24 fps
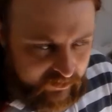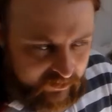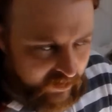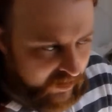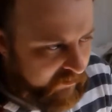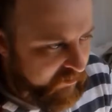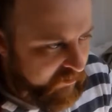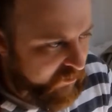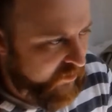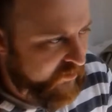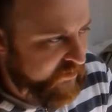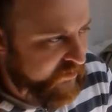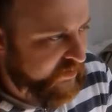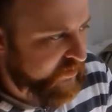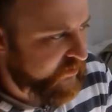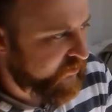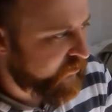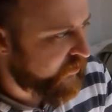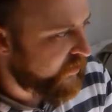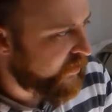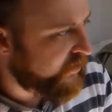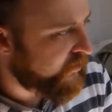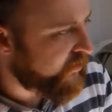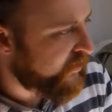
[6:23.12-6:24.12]
That process
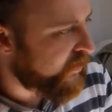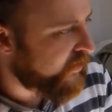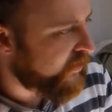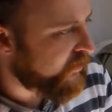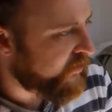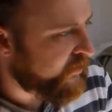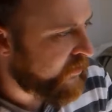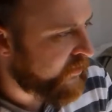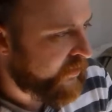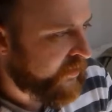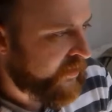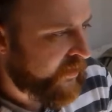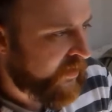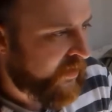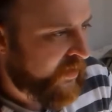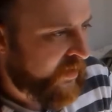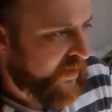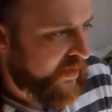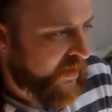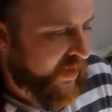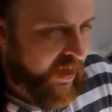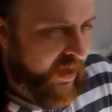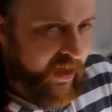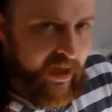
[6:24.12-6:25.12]
really worked.
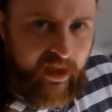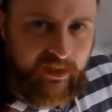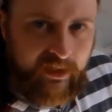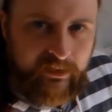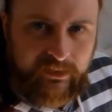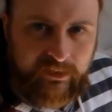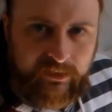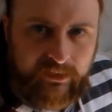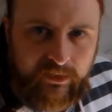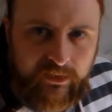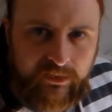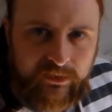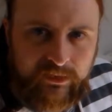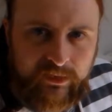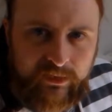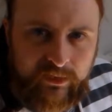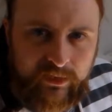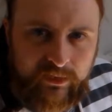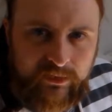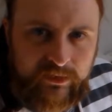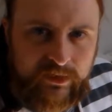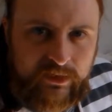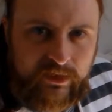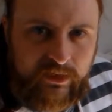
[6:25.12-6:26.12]
I hadn't looked at
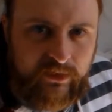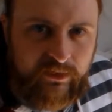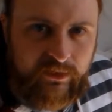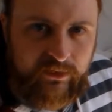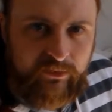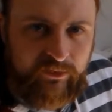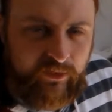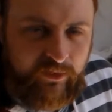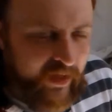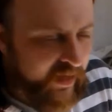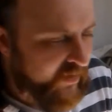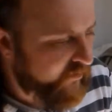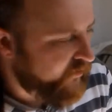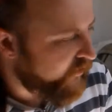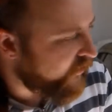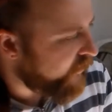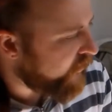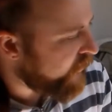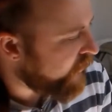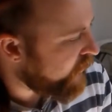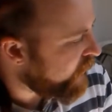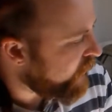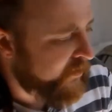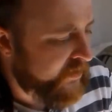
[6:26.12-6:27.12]
those clothes
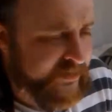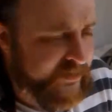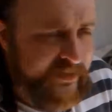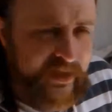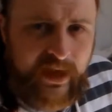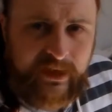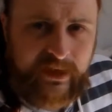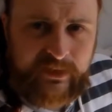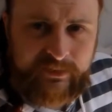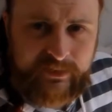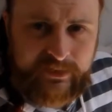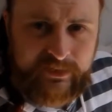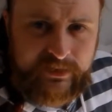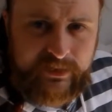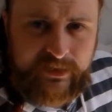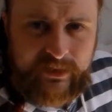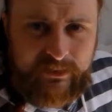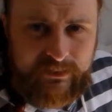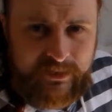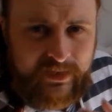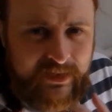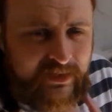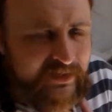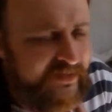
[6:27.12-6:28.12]
forever. My attachment to
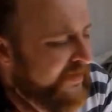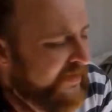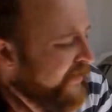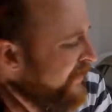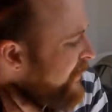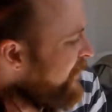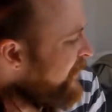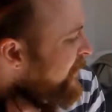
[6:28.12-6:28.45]
them had